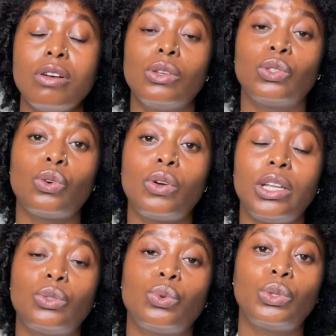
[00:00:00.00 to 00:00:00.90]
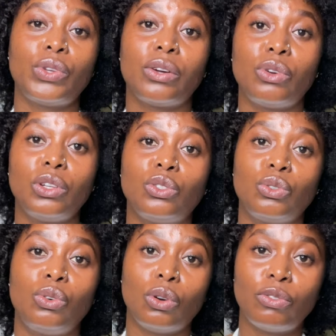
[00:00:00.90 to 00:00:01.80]
So it's what we are going to
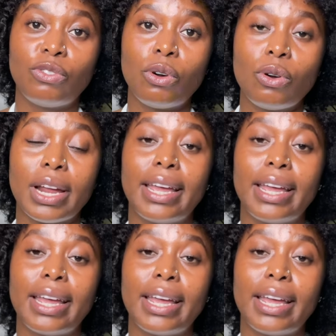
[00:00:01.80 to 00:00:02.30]
go for.